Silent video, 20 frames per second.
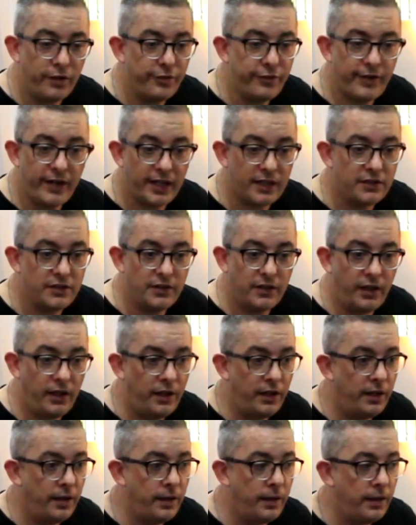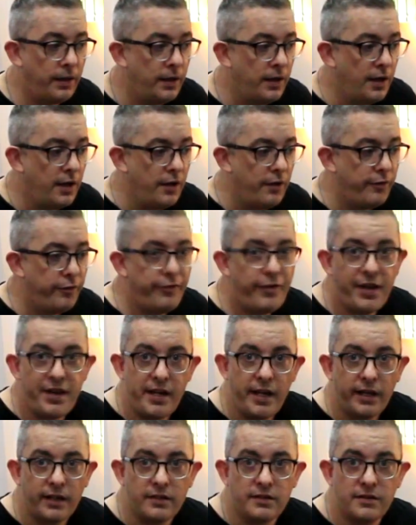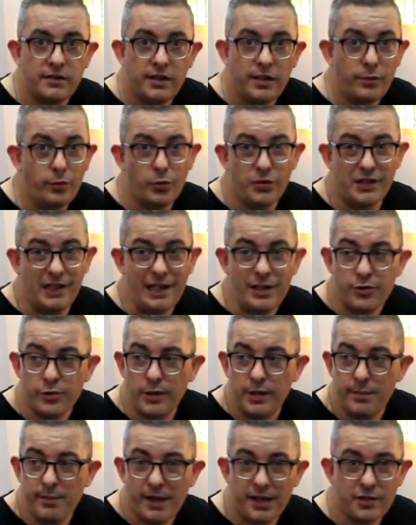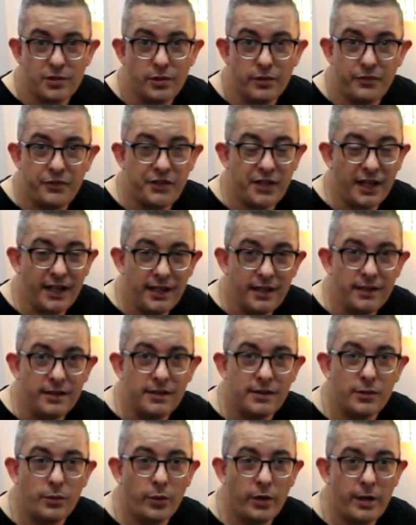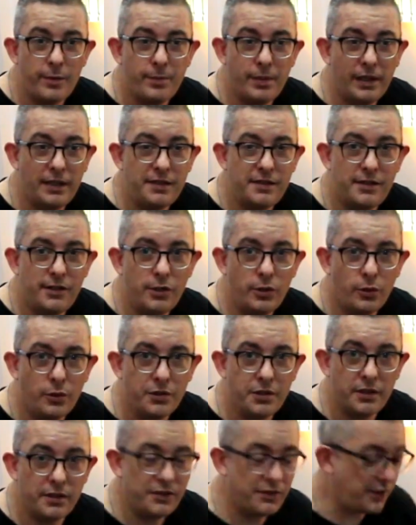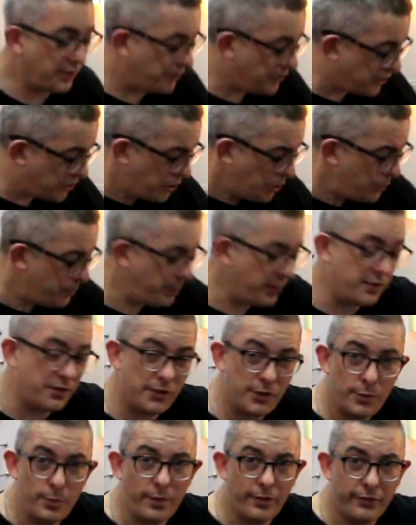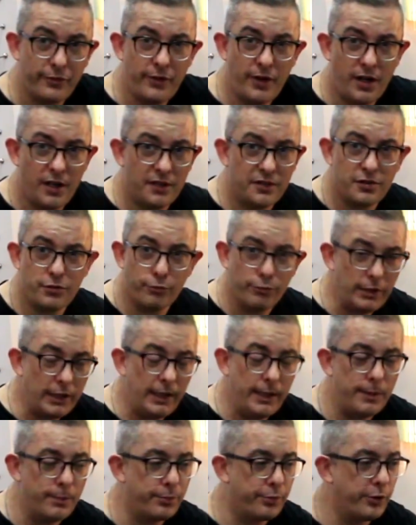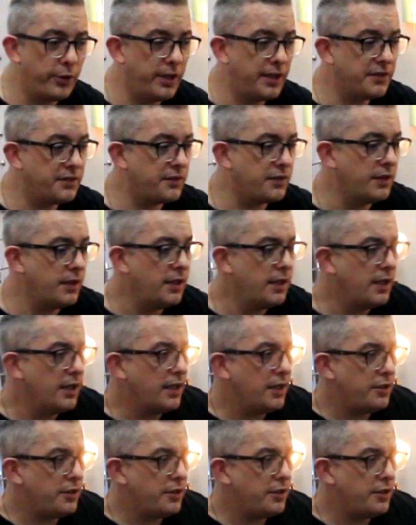In fact, FedEx, it was literally a matter of days when I placed the order, so super fast, really impressed.